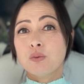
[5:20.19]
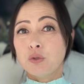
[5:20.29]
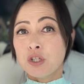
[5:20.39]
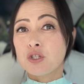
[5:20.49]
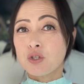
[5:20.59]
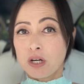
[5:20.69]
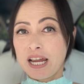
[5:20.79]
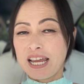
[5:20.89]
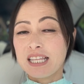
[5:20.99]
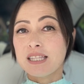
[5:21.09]
would
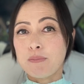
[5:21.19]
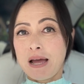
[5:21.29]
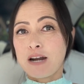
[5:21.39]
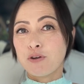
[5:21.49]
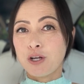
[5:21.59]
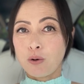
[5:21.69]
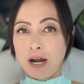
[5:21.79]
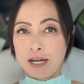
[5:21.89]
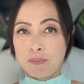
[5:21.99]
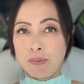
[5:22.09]
drain the battery
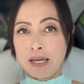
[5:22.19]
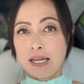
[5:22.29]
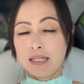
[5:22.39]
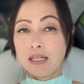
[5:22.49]
quite a bit